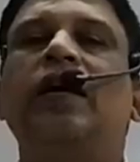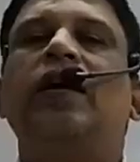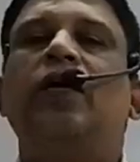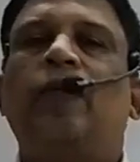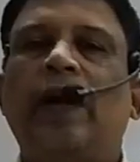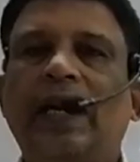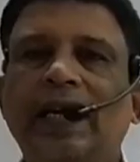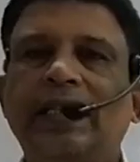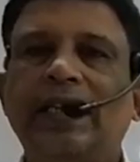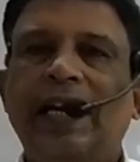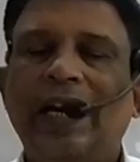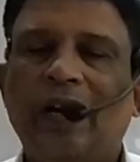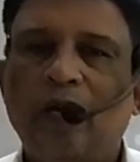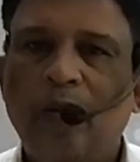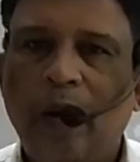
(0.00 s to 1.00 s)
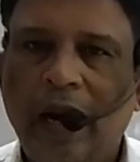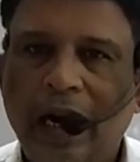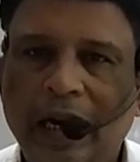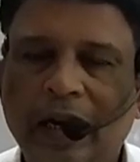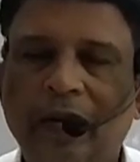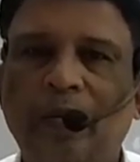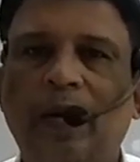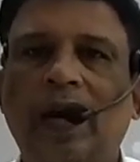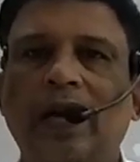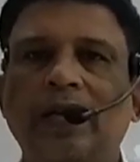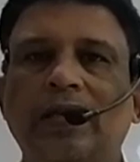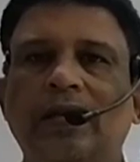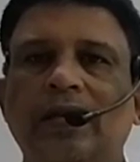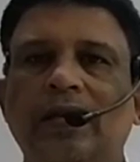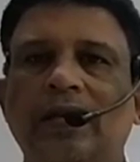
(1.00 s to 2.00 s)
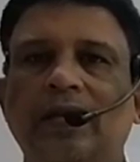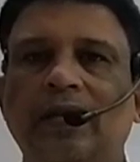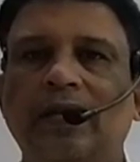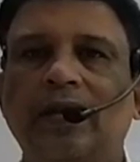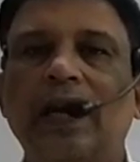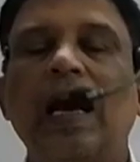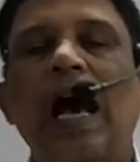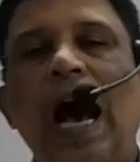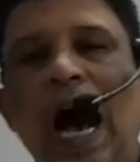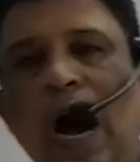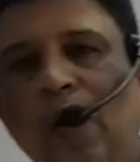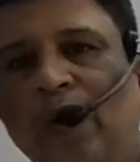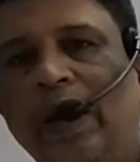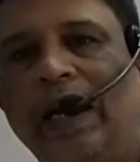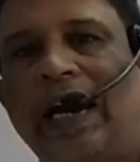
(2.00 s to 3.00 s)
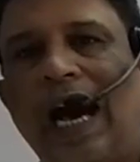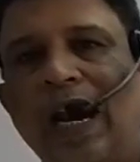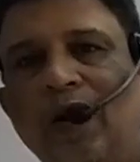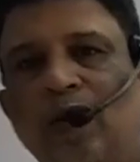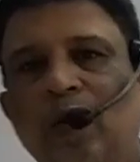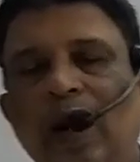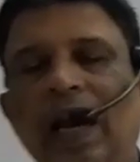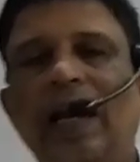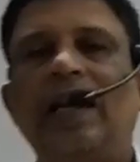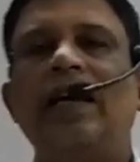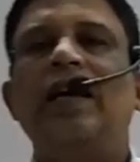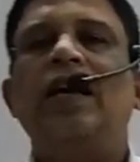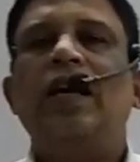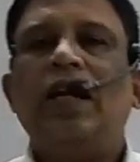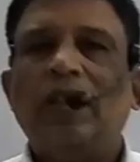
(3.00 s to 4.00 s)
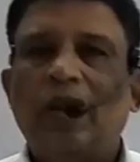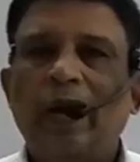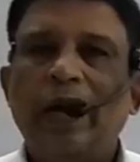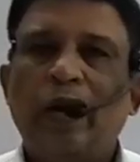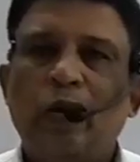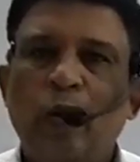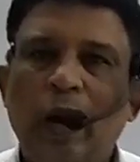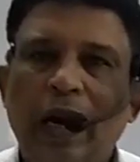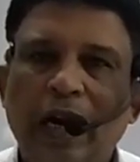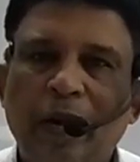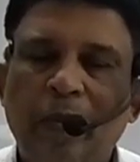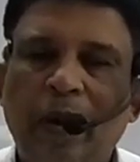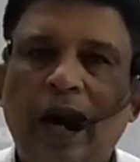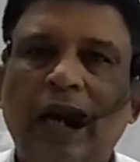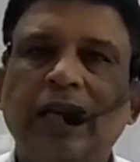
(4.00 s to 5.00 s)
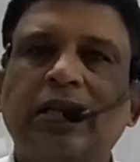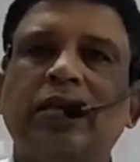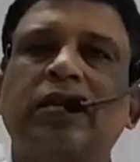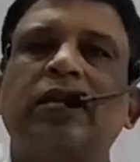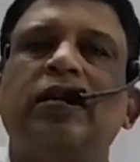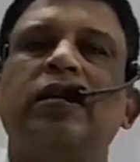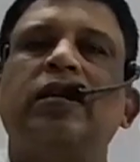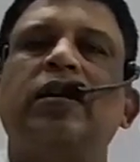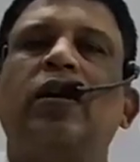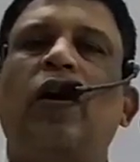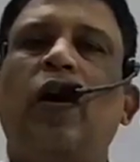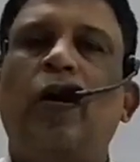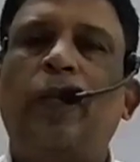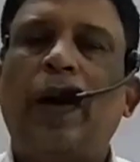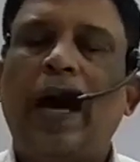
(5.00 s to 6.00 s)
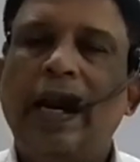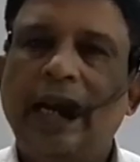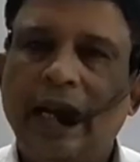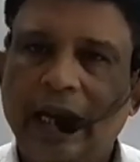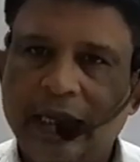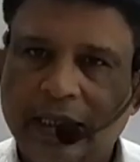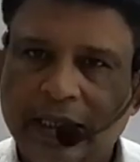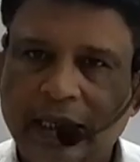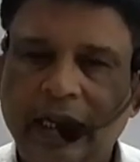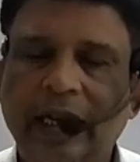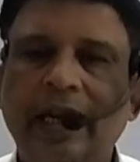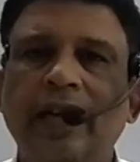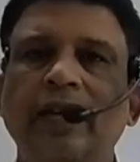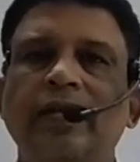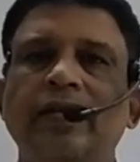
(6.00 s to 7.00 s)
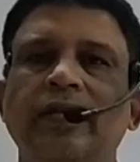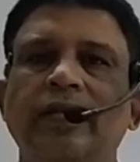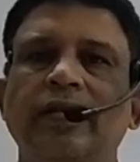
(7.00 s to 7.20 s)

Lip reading: What is equivalent mass? How we calculate the equivalent mass of an acid,